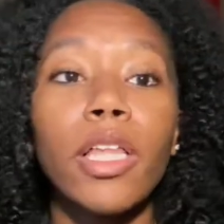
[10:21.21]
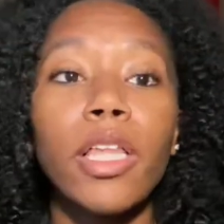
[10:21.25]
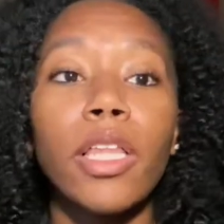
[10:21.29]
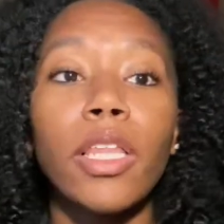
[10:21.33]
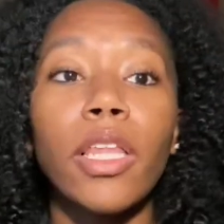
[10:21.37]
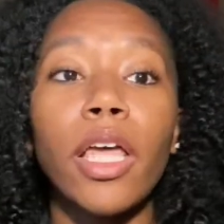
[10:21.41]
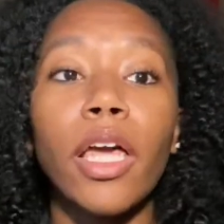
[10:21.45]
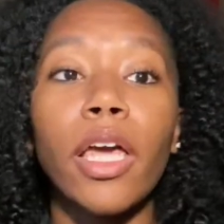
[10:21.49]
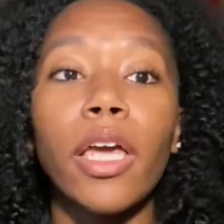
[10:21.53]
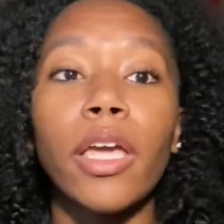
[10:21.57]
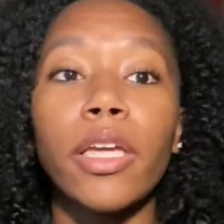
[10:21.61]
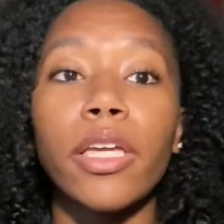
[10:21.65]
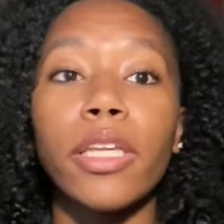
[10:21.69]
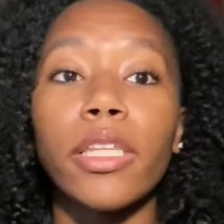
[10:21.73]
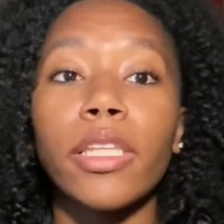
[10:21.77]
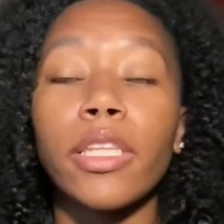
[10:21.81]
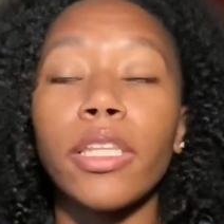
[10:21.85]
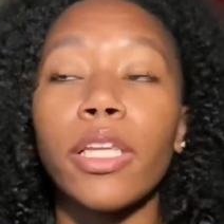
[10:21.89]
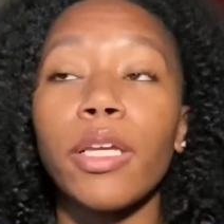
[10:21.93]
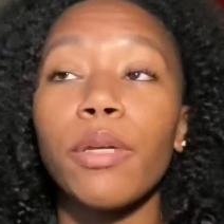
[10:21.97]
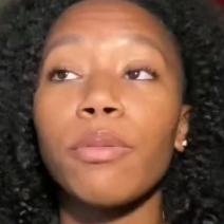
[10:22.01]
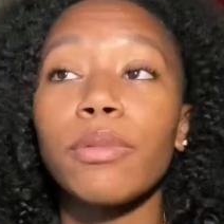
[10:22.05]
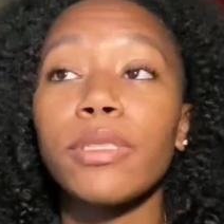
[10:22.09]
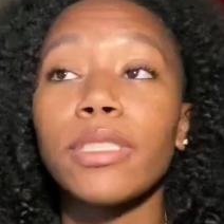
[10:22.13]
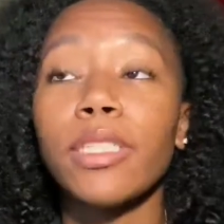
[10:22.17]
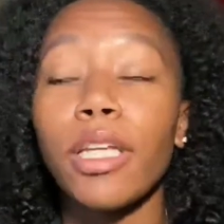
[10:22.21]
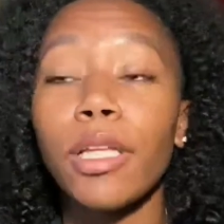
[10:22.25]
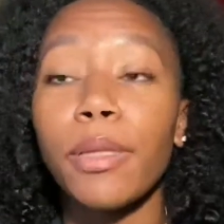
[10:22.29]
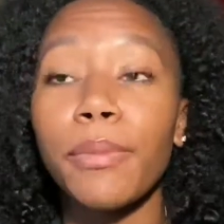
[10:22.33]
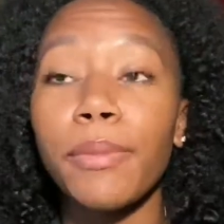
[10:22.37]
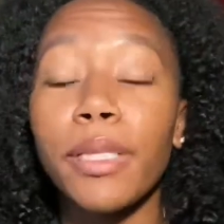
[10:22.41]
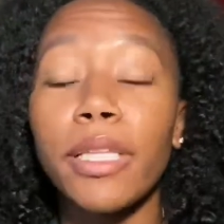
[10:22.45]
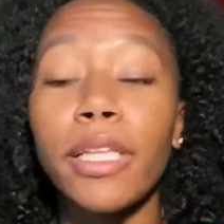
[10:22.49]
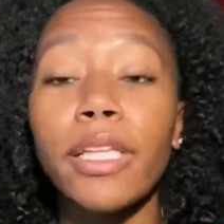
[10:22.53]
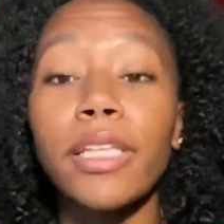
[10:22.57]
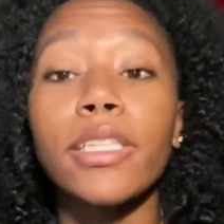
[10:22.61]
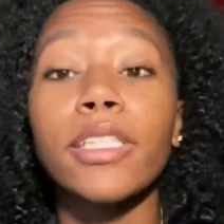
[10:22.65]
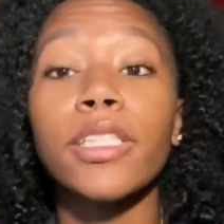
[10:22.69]
like, and they were telling
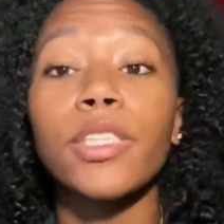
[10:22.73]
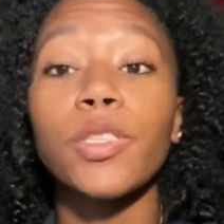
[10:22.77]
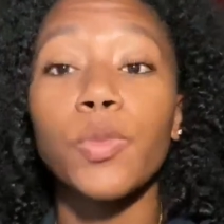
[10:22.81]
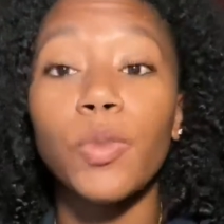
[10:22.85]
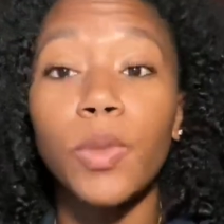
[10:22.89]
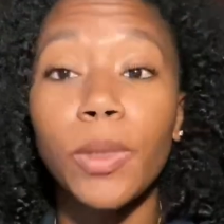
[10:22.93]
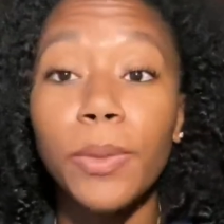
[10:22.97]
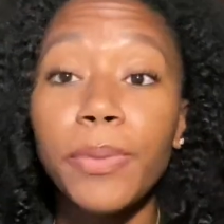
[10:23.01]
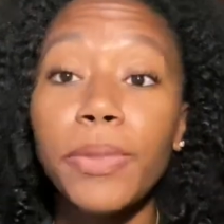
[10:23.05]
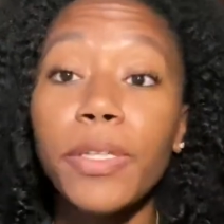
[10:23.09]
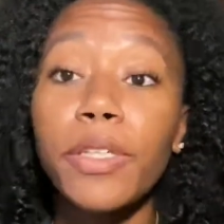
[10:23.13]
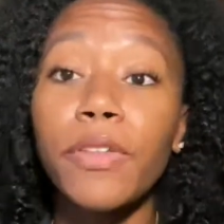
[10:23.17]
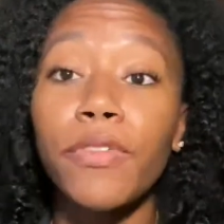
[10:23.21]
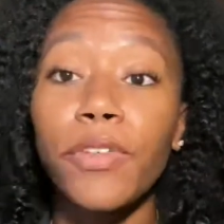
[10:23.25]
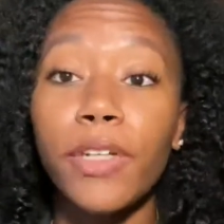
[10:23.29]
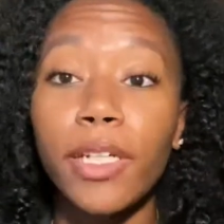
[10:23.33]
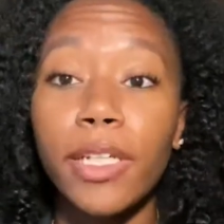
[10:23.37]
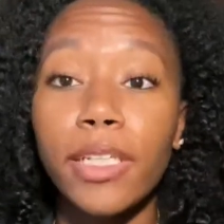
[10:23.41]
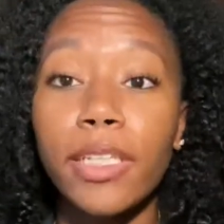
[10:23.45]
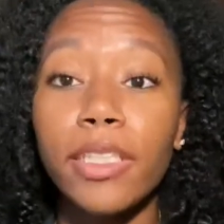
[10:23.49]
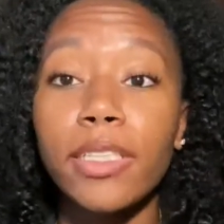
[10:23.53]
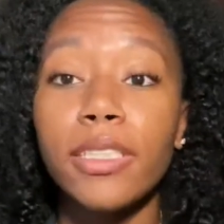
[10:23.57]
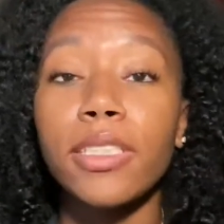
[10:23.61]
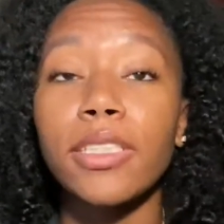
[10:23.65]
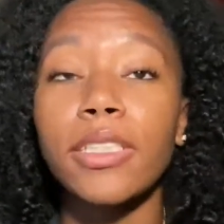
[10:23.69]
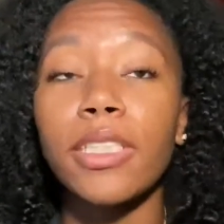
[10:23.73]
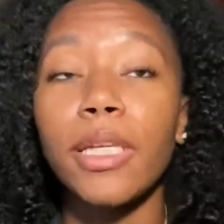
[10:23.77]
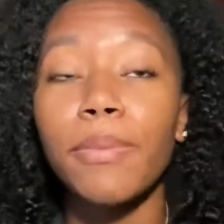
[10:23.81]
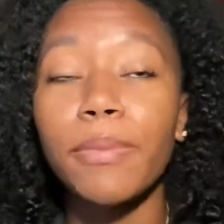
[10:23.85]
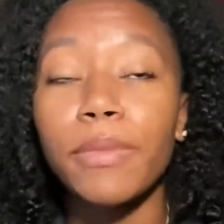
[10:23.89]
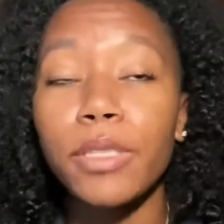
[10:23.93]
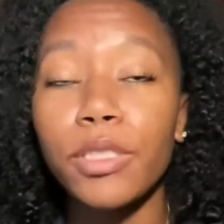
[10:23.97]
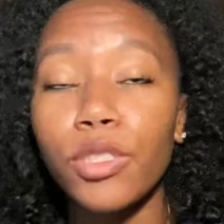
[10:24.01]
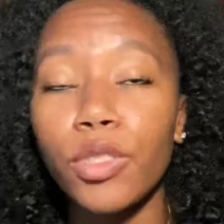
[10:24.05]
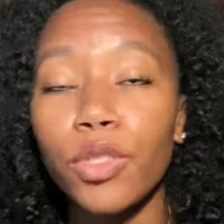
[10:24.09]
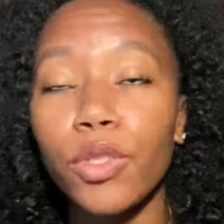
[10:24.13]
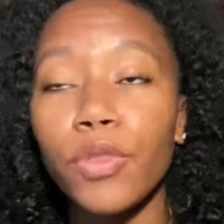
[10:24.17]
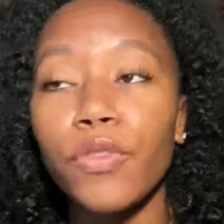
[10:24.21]
me like this would be a very good
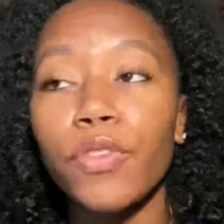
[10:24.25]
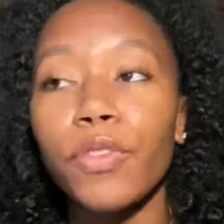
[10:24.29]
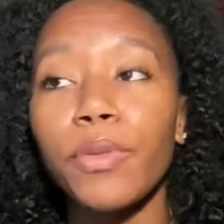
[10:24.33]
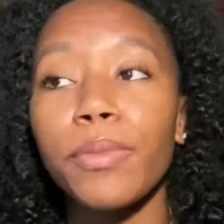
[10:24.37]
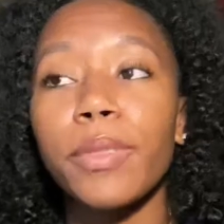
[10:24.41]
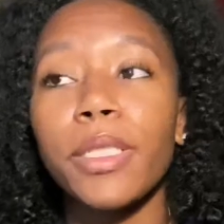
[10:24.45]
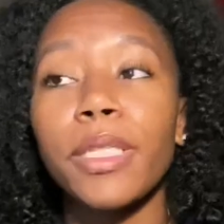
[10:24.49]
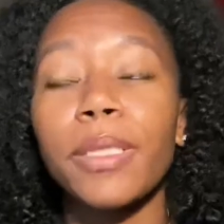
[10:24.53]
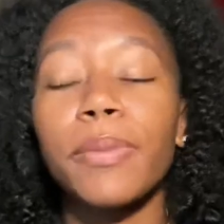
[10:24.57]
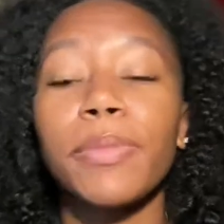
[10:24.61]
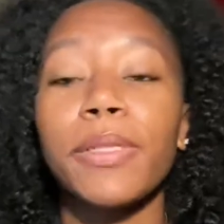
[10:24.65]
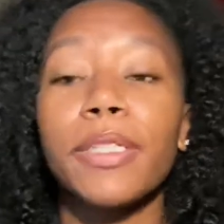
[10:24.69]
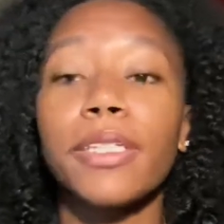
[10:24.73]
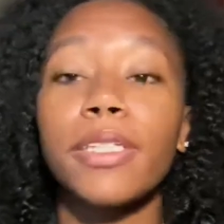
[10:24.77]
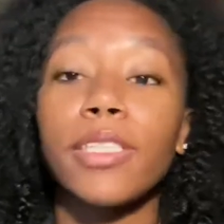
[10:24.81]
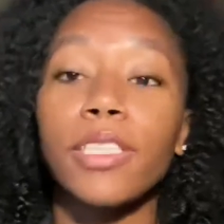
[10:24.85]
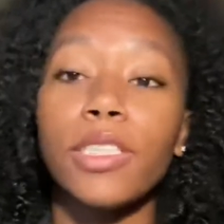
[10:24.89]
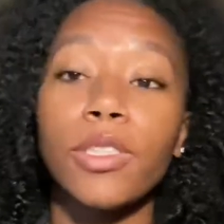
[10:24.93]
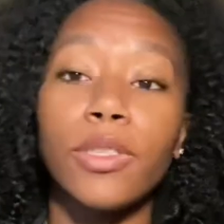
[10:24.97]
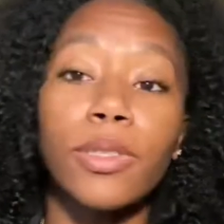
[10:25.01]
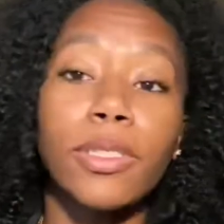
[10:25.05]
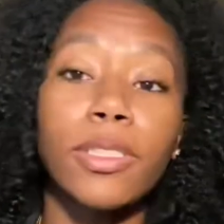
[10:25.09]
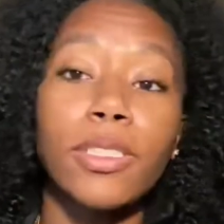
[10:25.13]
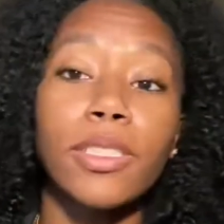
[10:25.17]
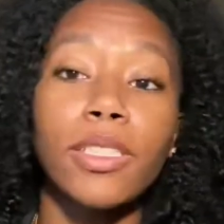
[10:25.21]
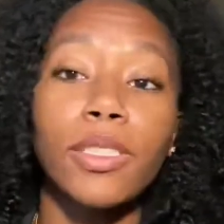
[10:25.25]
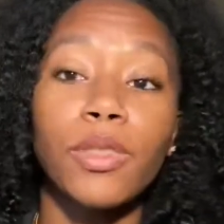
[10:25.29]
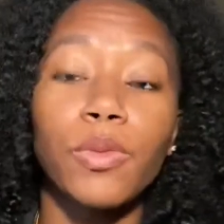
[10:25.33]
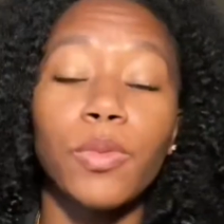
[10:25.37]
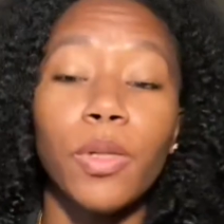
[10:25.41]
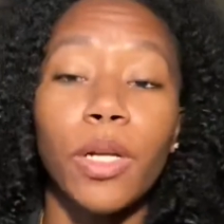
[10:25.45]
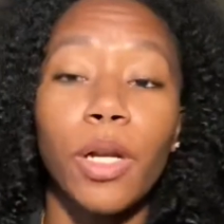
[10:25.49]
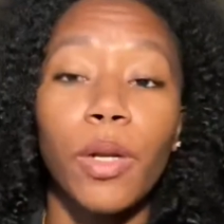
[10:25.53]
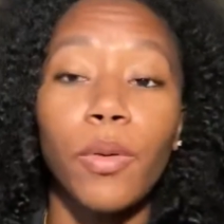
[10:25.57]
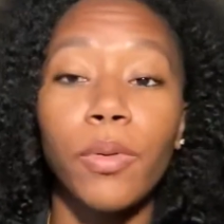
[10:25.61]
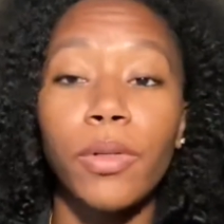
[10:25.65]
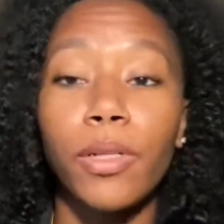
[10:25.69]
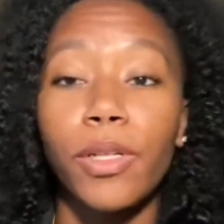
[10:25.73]
stepping stone for me, being as though this is
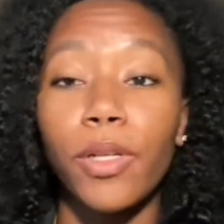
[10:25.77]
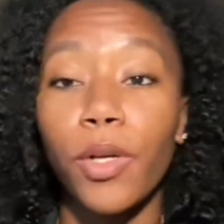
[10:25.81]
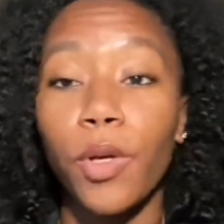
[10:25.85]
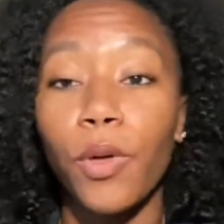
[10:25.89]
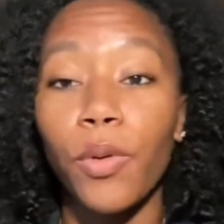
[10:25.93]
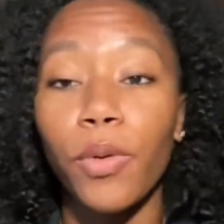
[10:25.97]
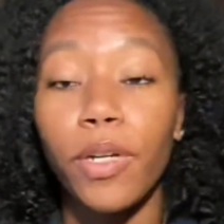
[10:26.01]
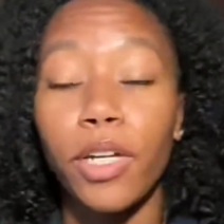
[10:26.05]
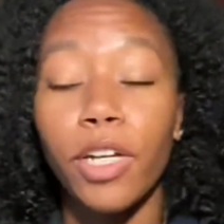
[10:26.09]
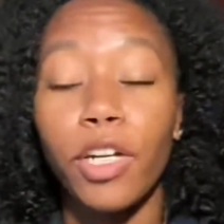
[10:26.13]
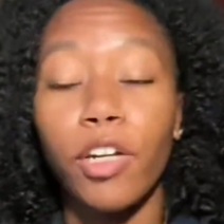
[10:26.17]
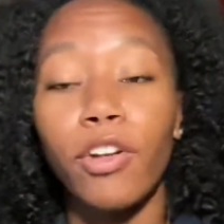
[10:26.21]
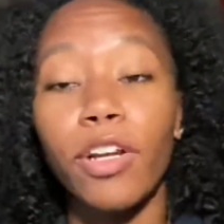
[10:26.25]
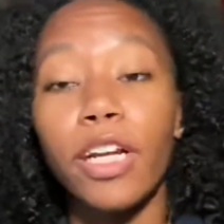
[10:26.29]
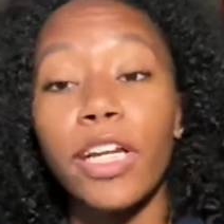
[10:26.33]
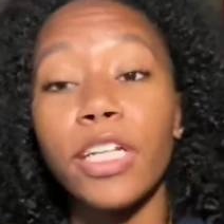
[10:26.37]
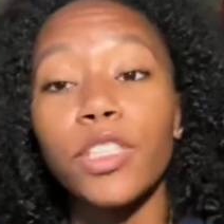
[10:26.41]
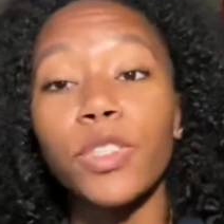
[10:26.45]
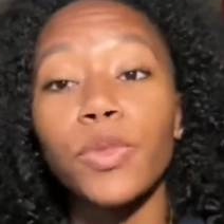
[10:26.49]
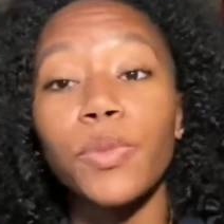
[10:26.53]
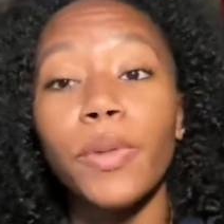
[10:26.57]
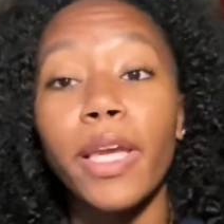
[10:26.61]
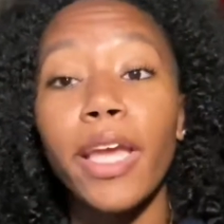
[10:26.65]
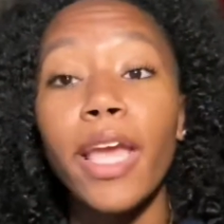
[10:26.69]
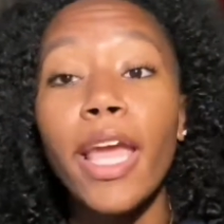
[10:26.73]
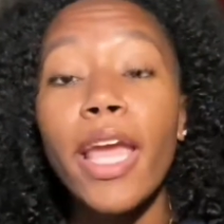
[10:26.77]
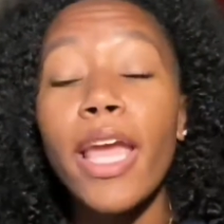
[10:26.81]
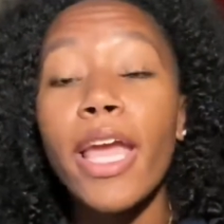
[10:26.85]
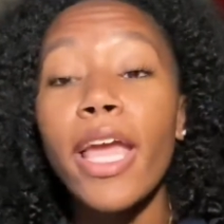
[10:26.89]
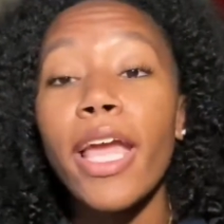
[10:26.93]
where I want to go when I graduate.